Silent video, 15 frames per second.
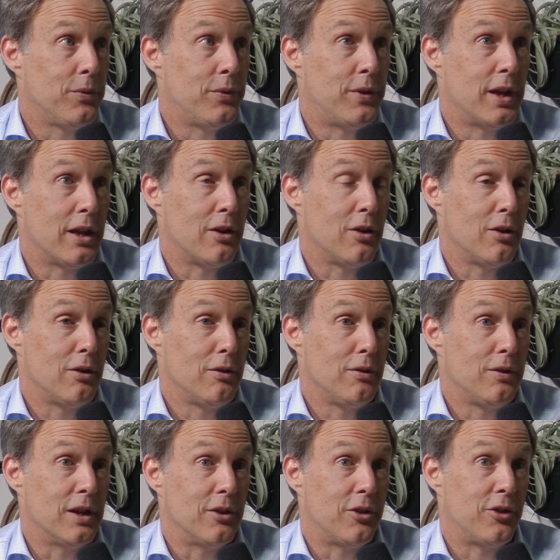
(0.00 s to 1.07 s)
that
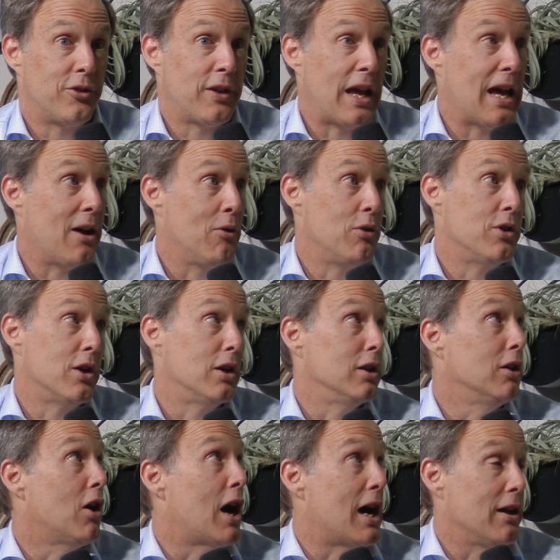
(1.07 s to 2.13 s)
sound a
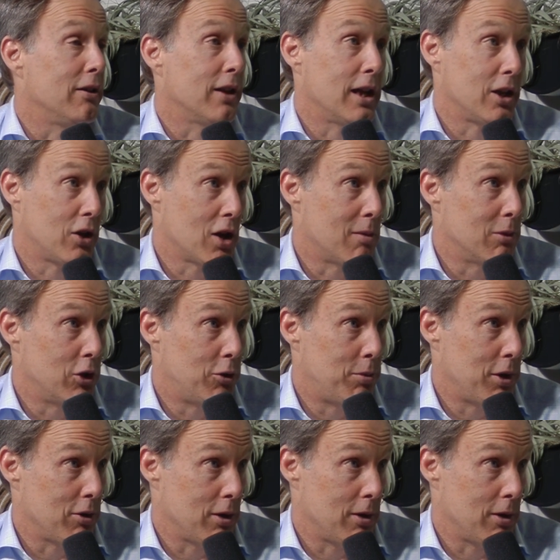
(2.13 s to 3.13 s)
lot like CommonSpirit.